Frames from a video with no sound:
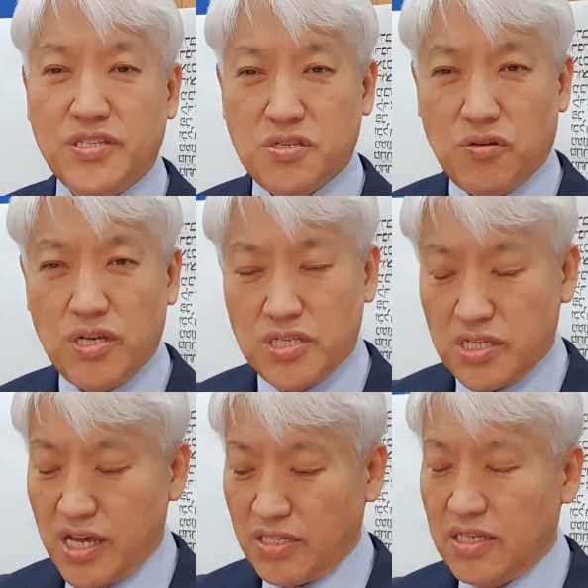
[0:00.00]
So it's
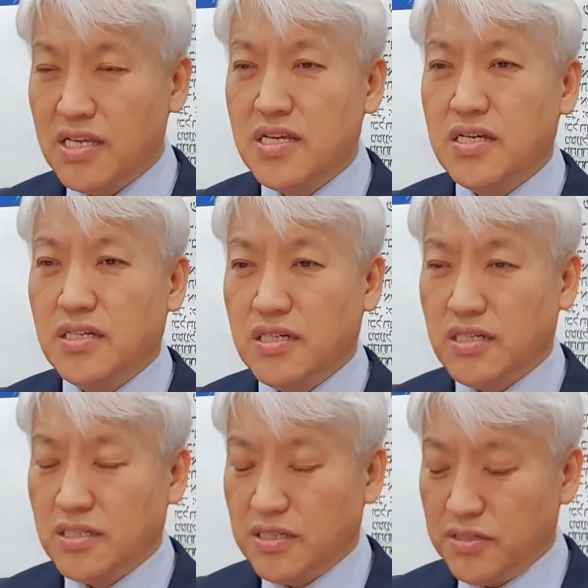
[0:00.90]
not,
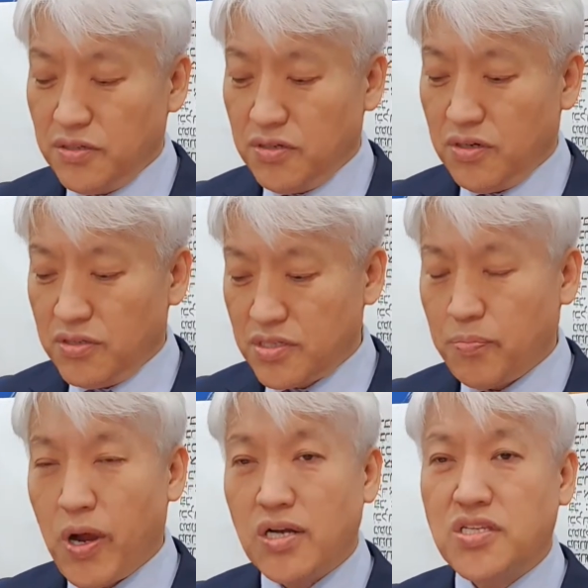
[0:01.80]
it's
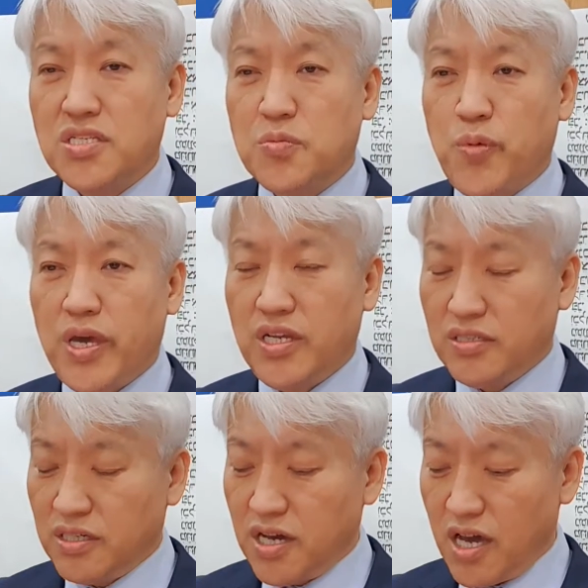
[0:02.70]
participating a
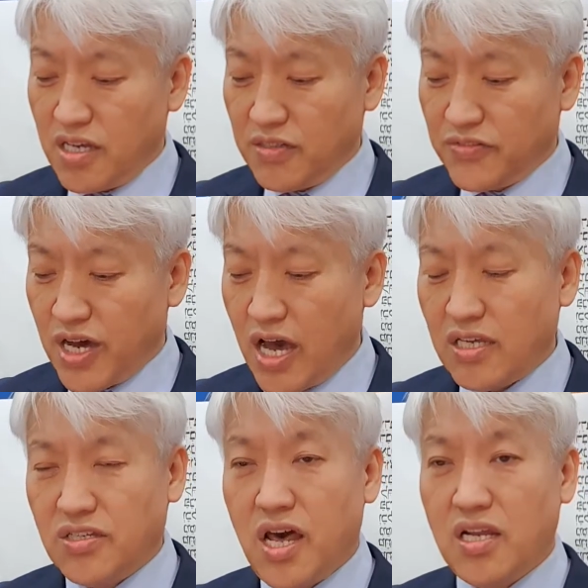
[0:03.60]
kind of
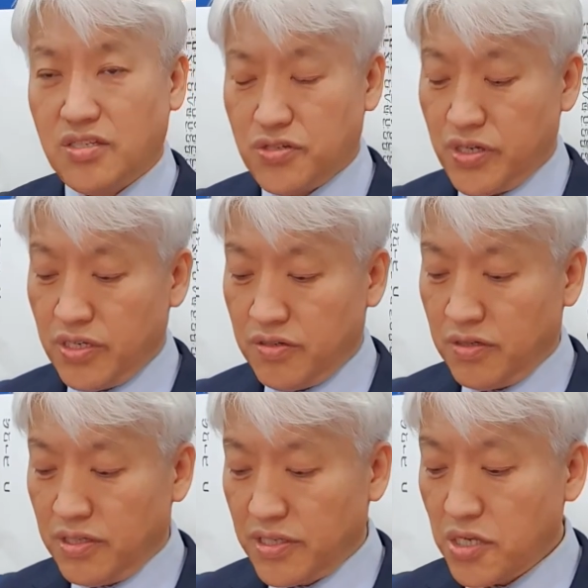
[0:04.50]
idolatry, you
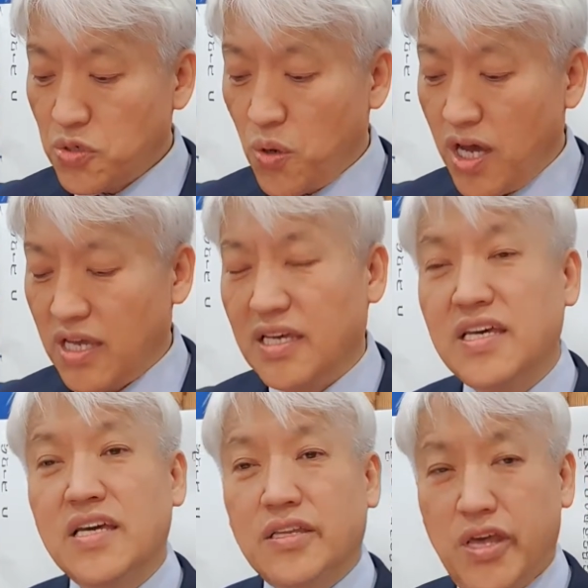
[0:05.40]
know. That's why
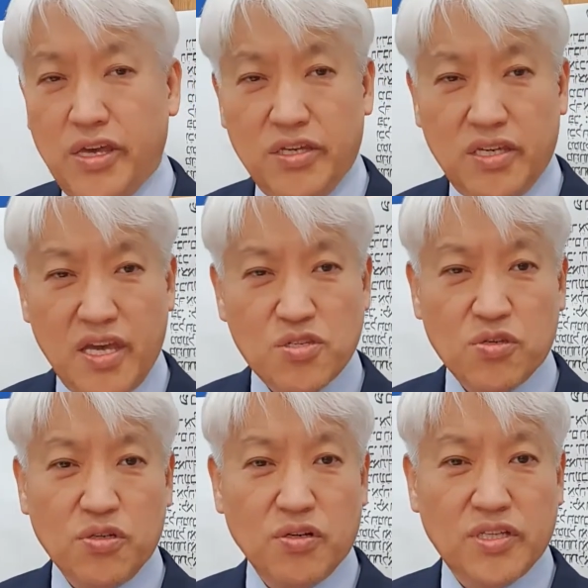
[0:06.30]
they, as you
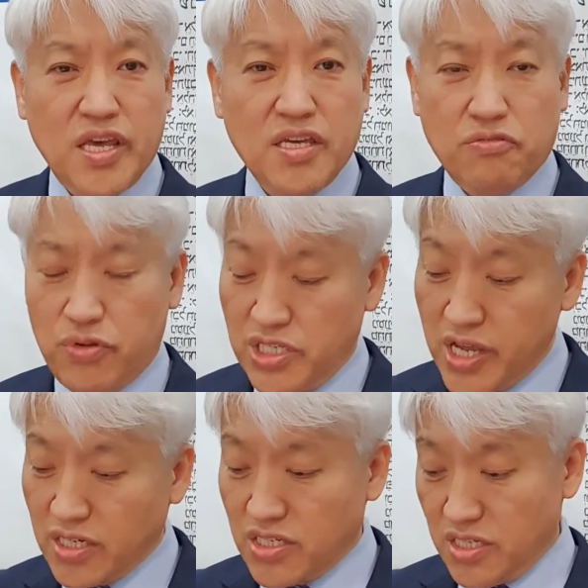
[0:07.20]
know, they
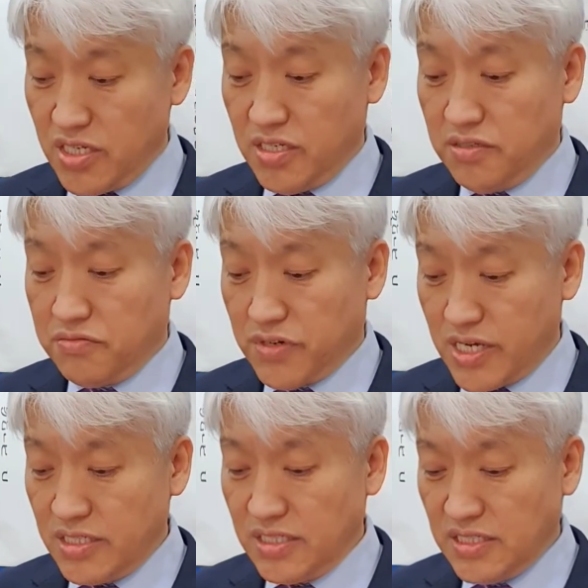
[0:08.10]
rejected it,
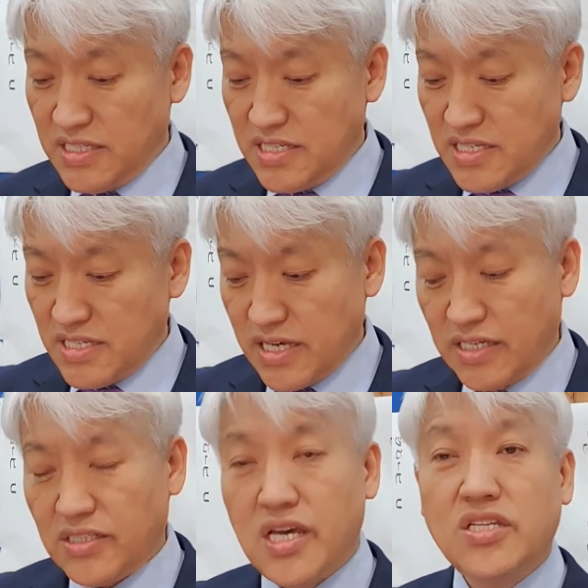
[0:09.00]
right?
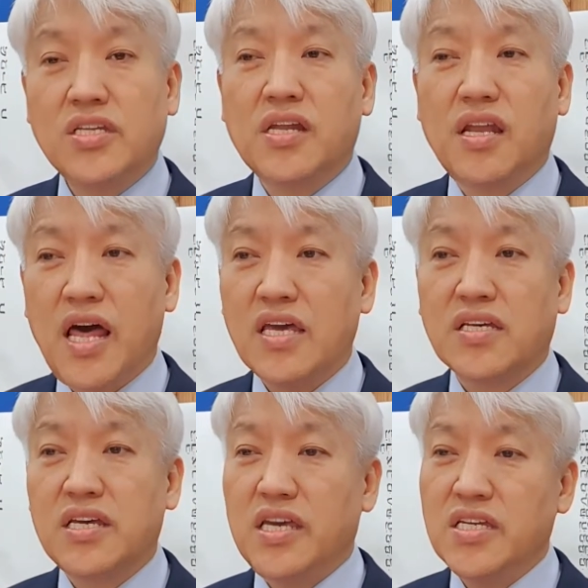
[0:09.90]
And they didn't like
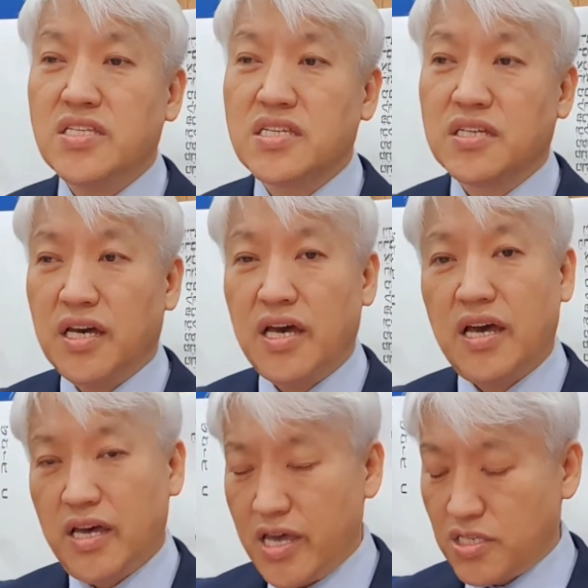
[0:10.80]
it
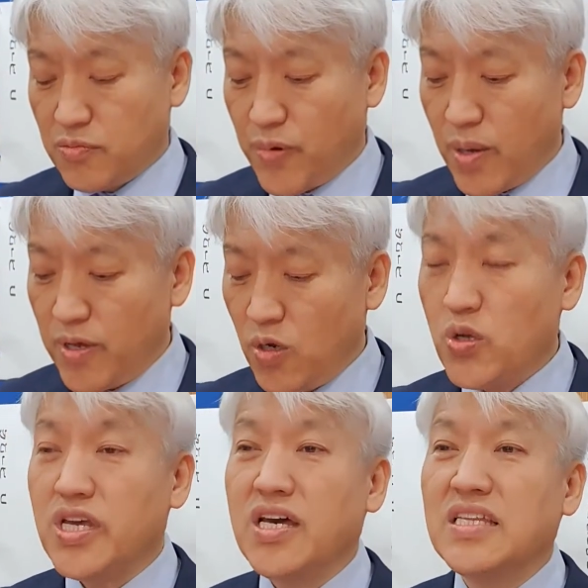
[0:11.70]
as a
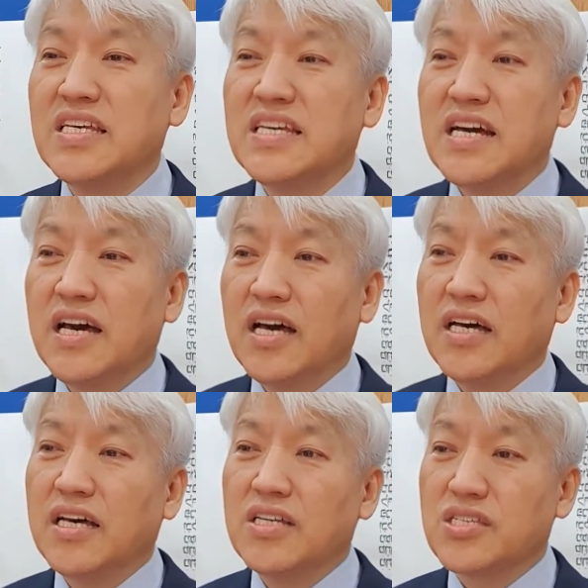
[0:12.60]
Babylonian.
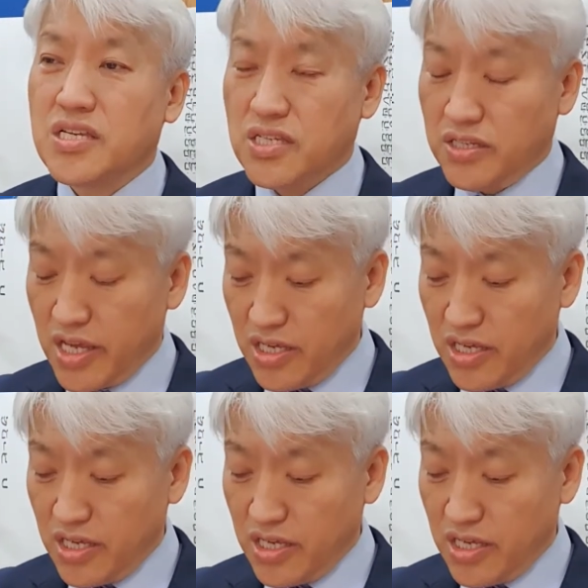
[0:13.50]
Served.